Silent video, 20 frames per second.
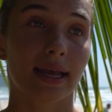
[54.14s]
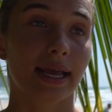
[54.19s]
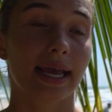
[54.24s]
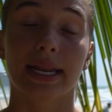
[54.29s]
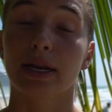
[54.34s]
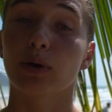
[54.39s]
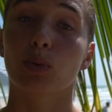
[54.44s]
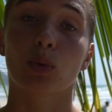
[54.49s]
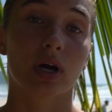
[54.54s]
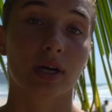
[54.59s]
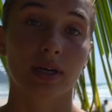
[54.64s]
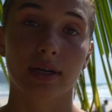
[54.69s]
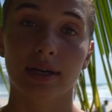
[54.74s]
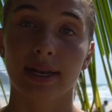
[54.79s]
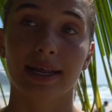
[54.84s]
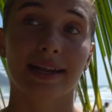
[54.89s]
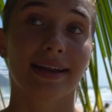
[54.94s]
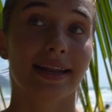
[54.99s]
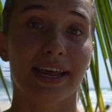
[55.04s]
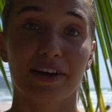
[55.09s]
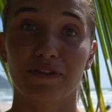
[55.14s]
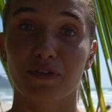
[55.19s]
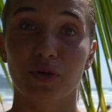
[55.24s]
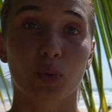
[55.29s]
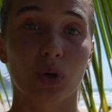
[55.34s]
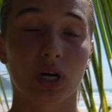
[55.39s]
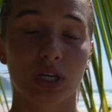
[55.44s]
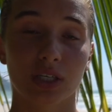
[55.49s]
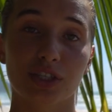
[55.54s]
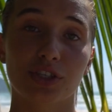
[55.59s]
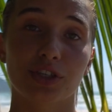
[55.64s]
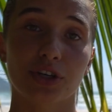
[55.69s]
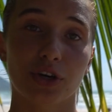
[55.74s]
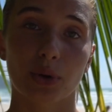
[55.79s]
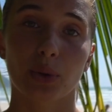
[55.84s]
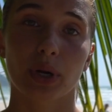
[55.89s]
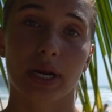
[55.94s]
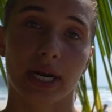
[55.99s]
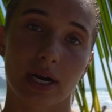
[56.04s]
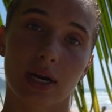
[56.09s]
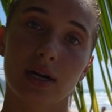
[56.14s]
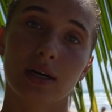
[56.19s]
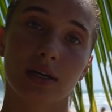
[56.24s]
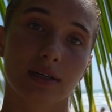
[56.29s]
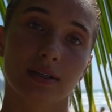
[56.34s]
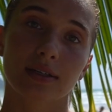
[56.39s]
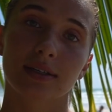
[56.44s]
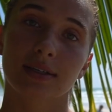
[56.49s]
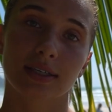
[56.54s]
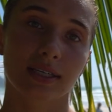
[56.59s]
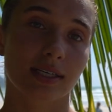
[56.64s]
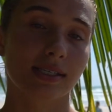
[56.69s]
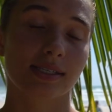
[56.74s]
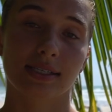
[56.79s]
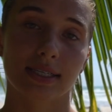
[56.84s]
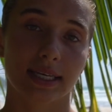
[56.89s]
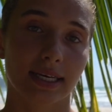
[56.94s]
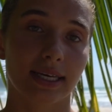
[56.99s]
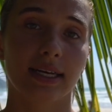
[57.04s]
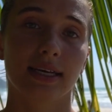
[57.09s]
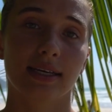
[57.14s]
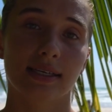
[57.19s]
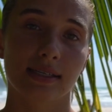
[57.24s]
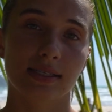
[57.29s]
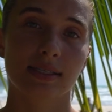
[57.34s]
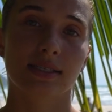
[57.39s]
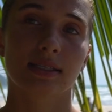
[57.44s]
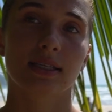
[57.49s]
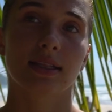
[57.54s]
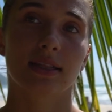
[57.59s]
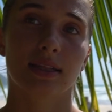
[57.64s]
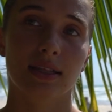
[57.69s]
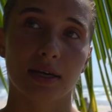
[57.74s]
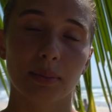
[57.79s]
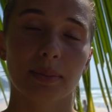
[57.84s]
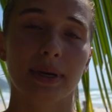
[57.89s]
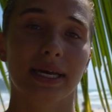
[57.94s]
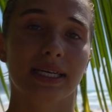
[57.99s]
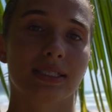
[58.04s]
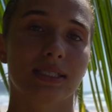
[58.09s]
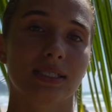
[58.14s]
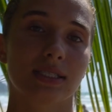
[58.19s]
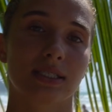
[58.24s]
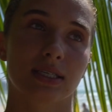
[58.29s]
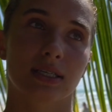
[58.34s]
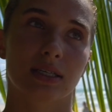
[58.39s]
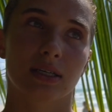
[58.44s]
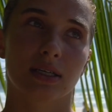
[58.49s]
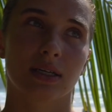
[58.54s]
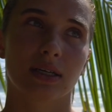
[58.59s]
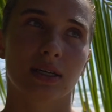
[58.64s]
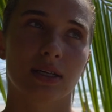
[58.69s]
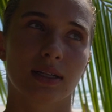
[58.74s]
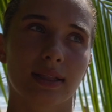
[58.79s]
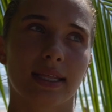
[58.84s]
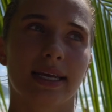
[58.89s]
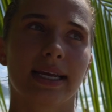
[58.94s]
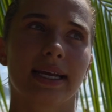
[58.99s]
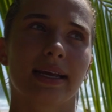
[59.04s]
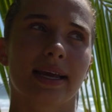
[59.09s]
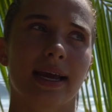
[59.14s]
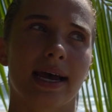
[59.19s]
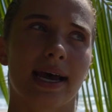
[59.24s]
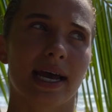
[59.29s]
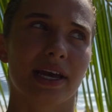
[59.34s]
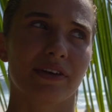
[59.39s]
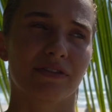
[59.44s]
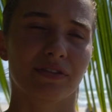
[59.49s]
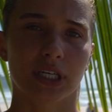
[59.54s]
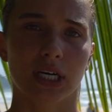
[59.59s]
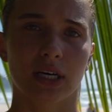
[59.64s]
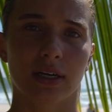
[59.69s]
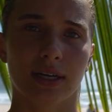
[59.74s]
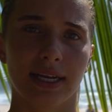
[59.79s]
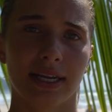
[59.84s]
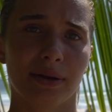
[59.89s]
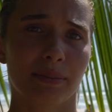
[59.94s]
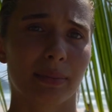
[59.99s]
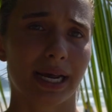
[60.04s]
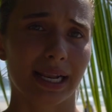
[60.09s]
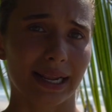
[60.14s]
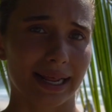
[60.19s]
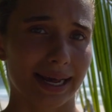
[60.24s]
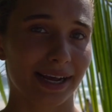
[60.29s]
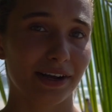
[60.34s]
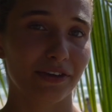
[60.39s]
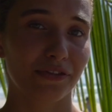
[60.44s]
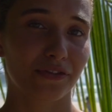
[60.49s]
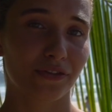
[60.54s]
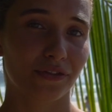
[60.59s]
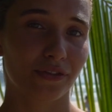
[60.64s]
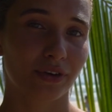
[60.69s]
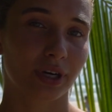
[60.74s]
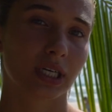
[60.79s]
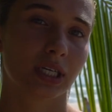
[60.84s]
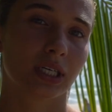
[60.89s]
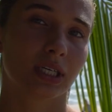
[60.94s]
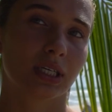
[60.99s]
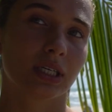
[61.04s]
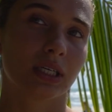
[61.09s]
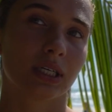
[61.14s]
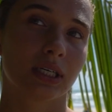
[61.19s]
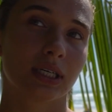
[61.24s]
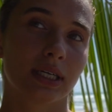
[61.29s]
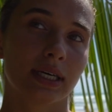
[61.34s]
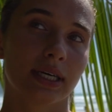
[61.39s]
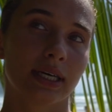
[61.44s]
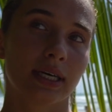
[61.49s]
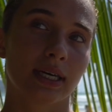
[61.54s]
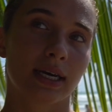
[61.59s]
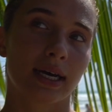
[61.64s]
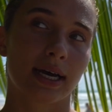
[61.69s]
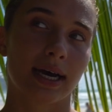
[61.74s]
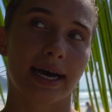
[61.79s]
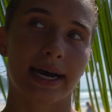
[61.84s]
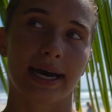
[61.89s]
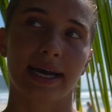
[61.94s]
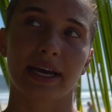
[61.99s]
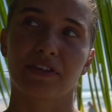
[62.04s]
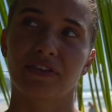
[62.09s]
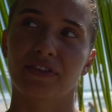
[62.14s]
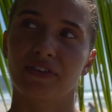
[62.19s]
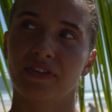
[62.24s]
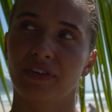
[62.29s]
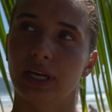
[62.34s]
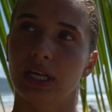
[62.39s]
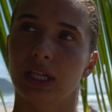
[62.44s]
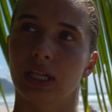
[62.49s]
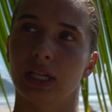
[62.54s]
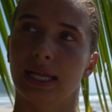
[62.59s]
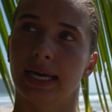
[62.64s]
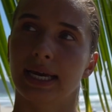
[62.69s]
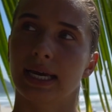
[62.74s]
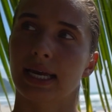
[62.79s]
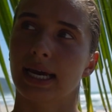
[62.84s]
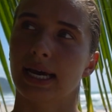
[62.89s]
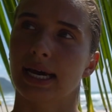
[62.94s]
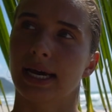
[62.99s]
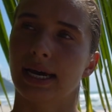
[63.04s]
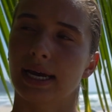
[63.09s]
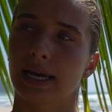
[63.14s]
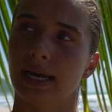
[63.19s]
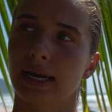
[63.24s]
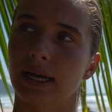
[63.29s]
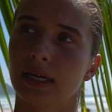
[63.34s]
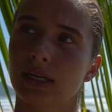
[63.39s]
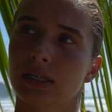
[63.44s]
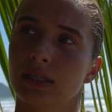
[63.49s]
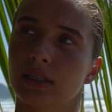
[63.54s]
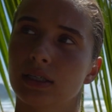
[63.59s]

anyone and everyone to go here because it is the best thing I've done in my life. I feel like I